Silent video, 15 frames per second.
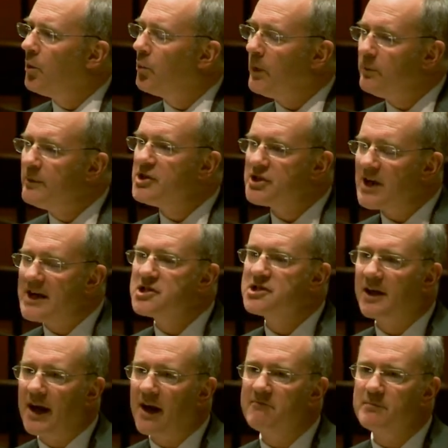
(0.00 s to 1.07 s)
When we change
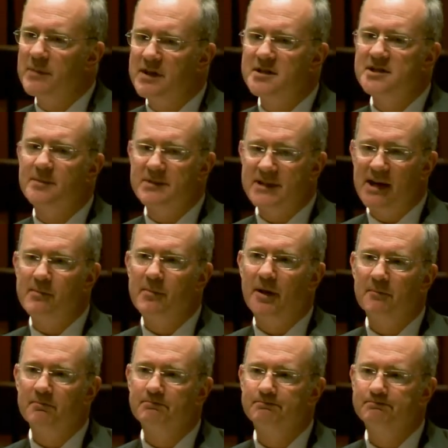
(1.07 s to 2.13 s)
the government in
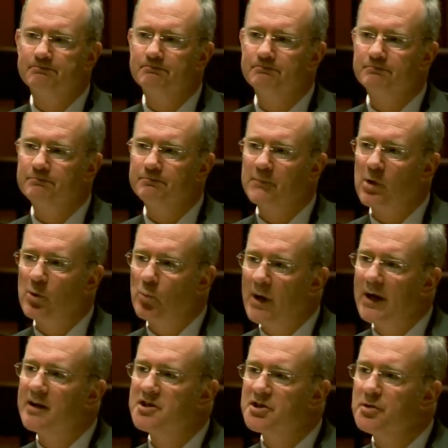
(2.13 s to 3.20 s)
September, we're
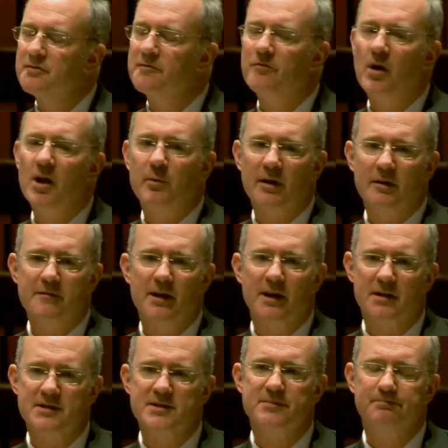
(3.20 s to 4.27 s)
going to do the following
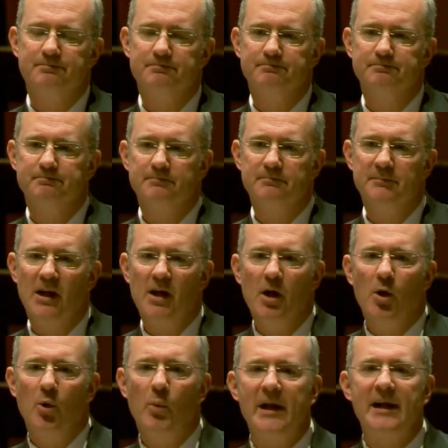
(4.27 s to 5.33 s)
things.
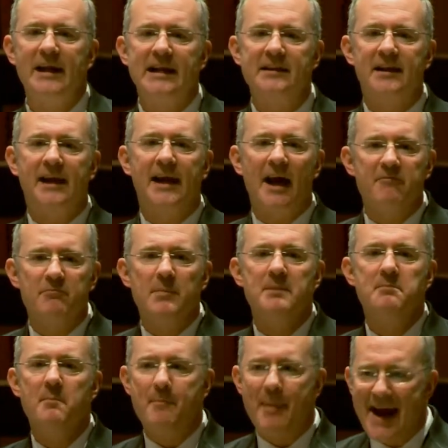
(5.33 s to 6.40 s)
We're going to get the
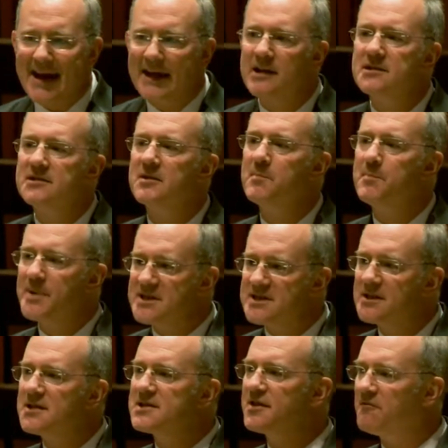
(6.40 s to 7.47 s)
government back into the
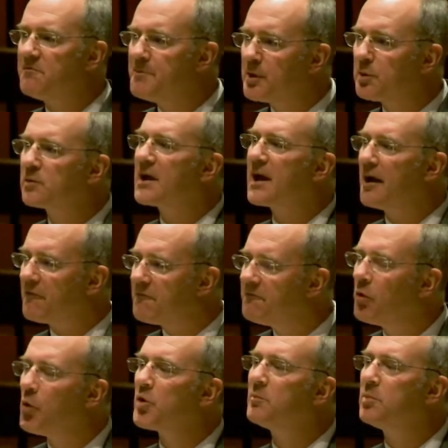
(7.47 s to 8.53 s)
business of building
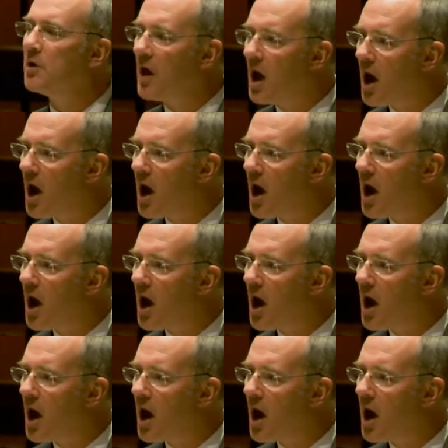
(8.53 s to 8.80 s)
affordable